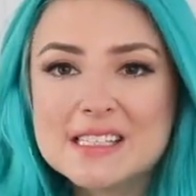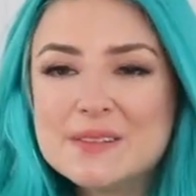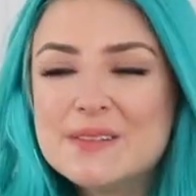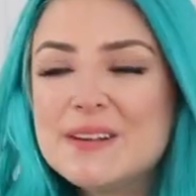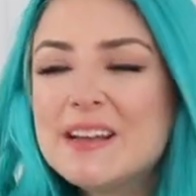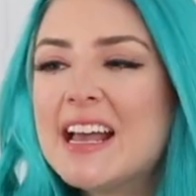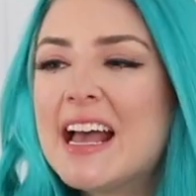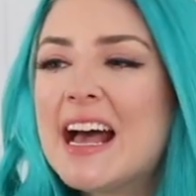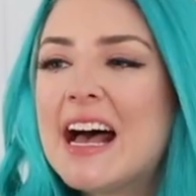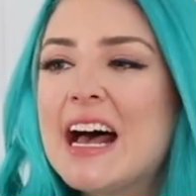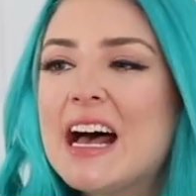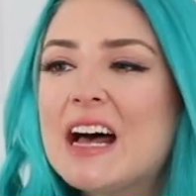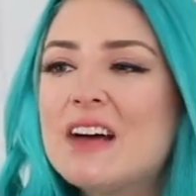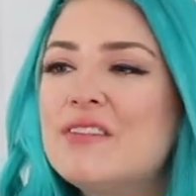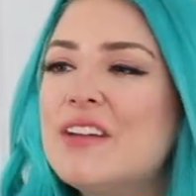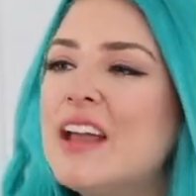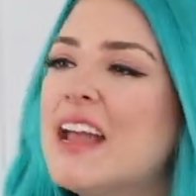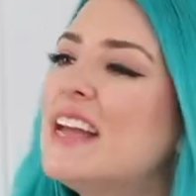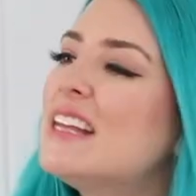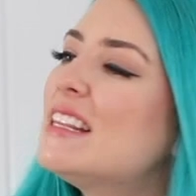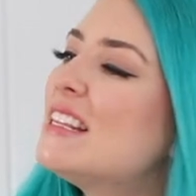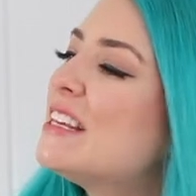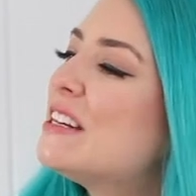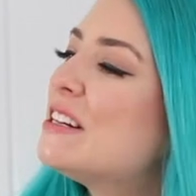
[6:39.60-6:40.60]
we have
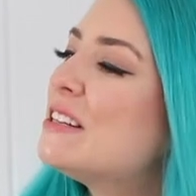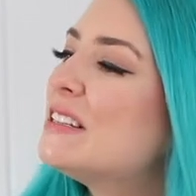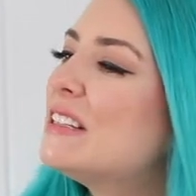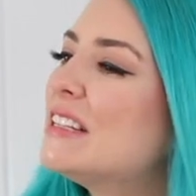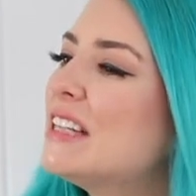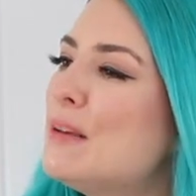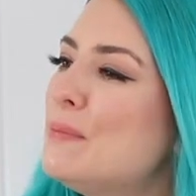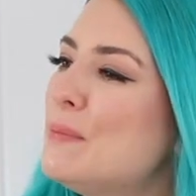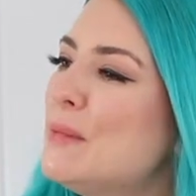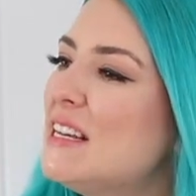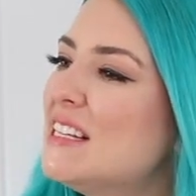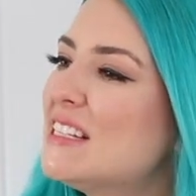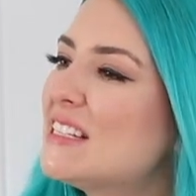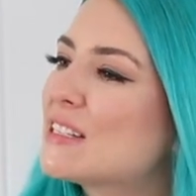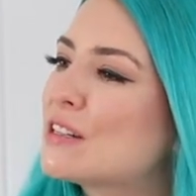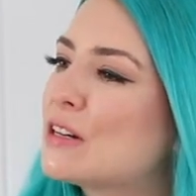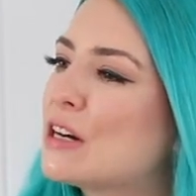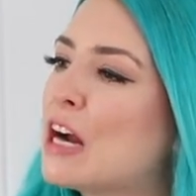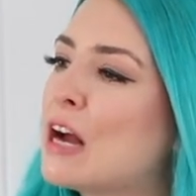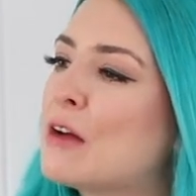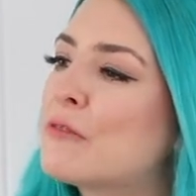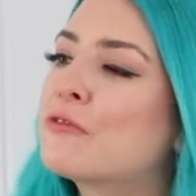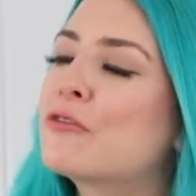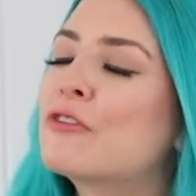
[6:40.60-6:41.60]
a little lippy
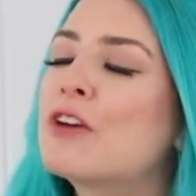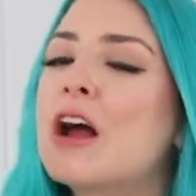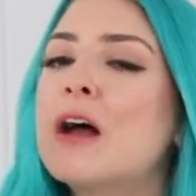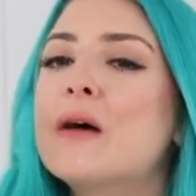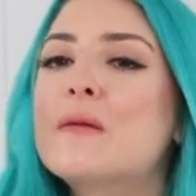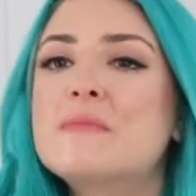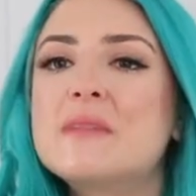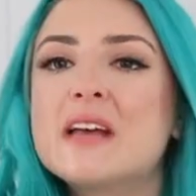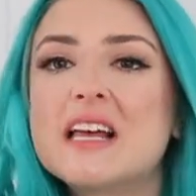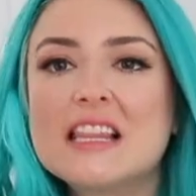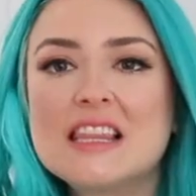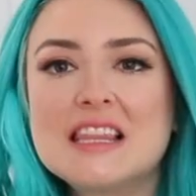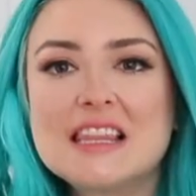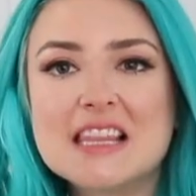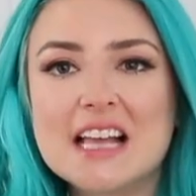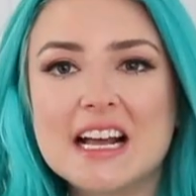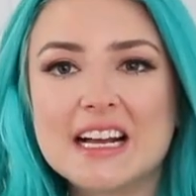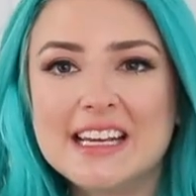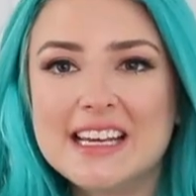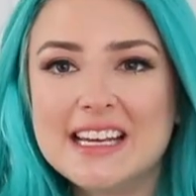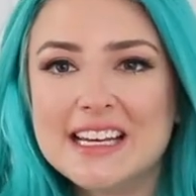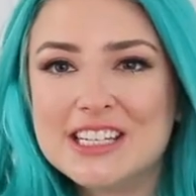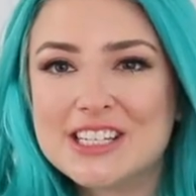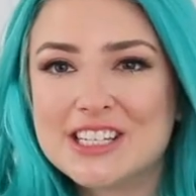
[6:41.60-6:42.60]
scrub from
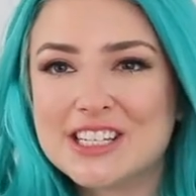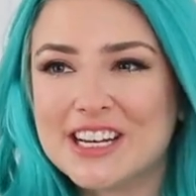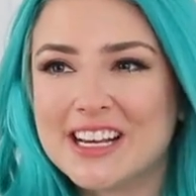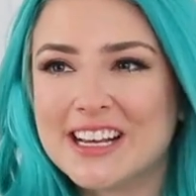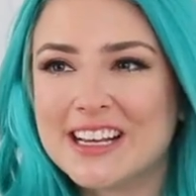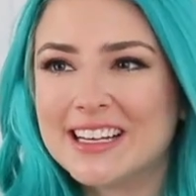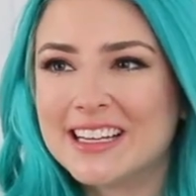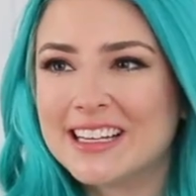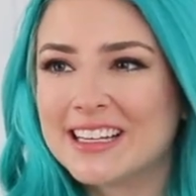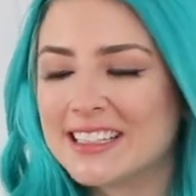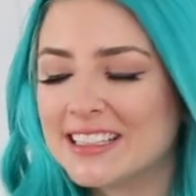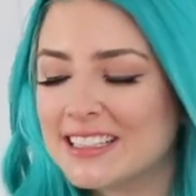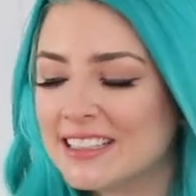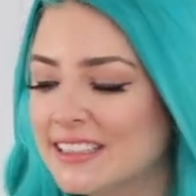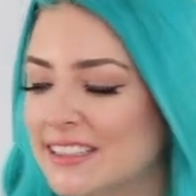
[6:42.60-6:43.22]
Lucky Chick.